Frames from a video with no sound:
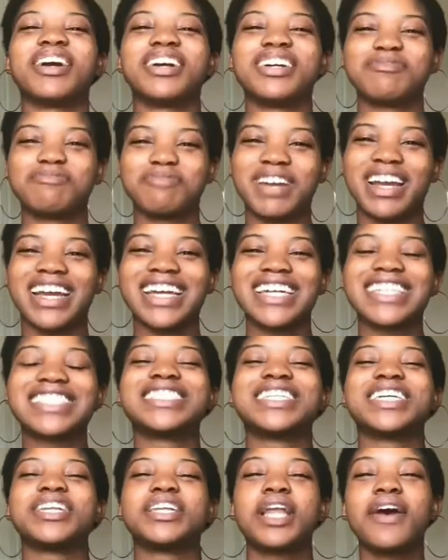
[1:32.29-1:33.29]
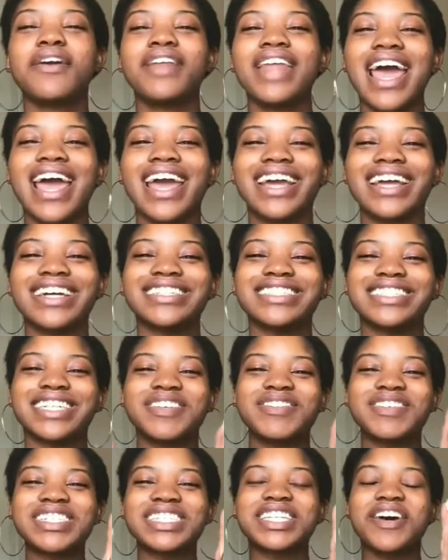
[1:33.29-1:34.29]
breaks. No neck! There
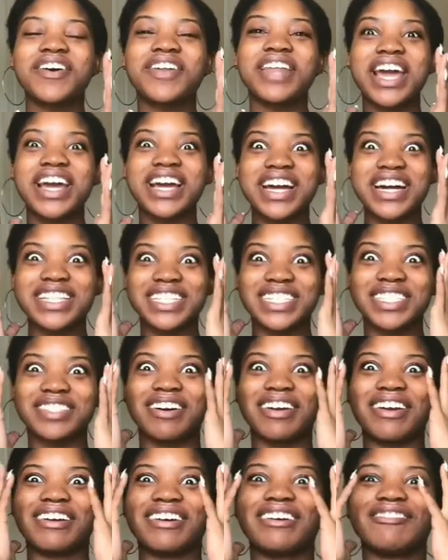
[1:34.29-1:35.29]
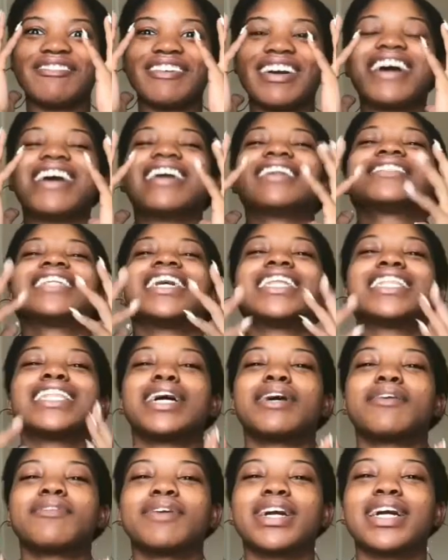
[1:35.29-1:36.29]
was no neck on the sweater, oh my gosh. And
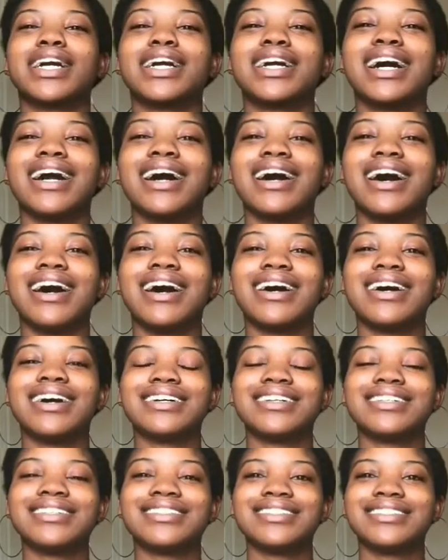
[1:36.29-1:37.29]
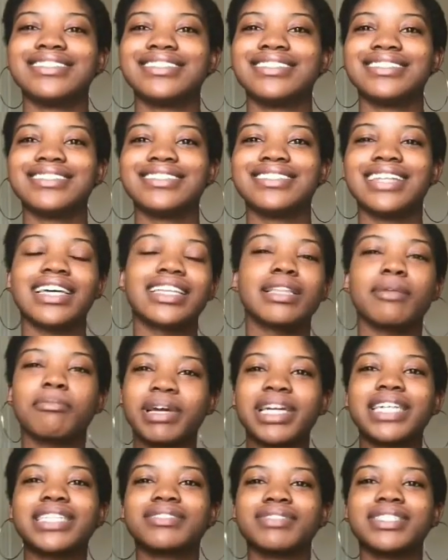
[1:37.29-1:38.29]
there were, like the
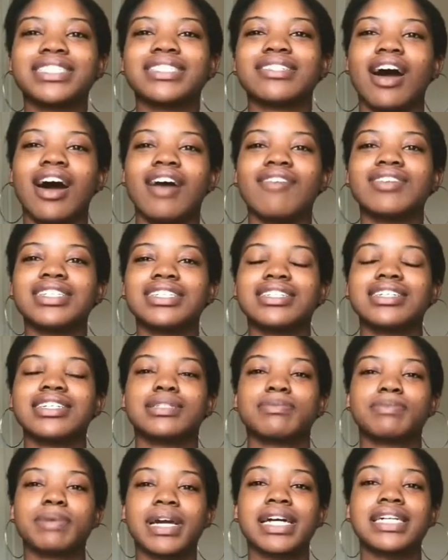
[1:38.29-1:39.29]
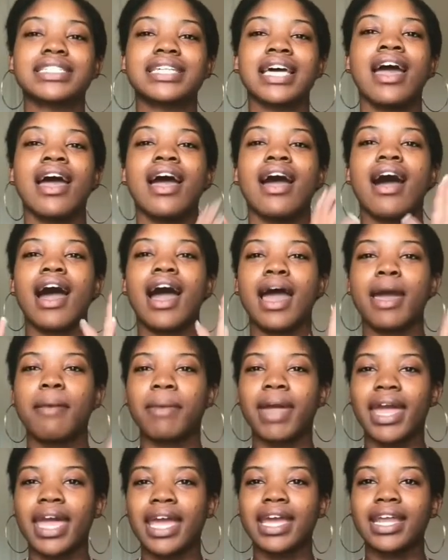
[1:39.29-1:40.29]
biggest reason obviously is because I
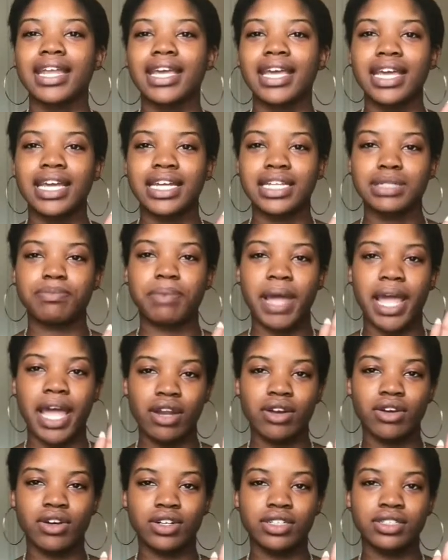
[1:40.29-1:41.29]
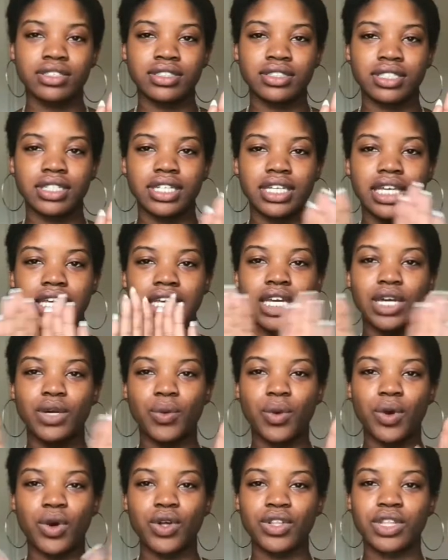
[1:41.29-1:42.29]
made each panel
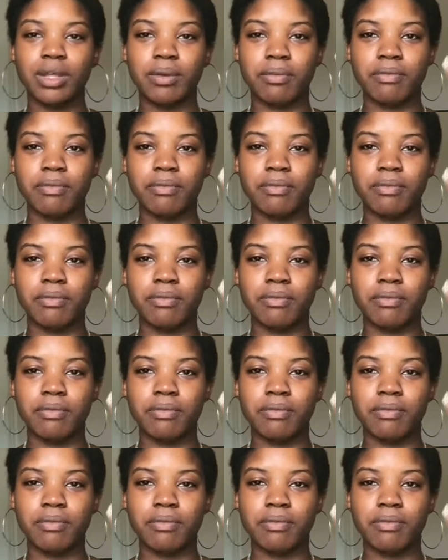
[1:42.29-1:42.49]
equal the